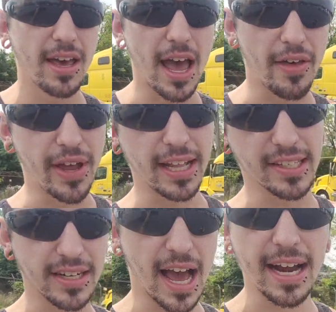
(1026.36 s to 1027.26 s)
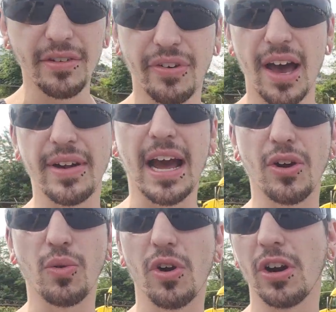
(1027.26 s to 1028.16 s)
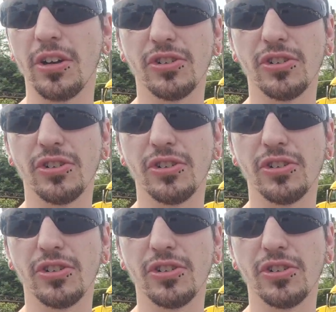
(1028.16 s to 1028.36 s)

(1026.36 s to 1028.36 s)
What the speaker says: and then it's 95 an hour to work on your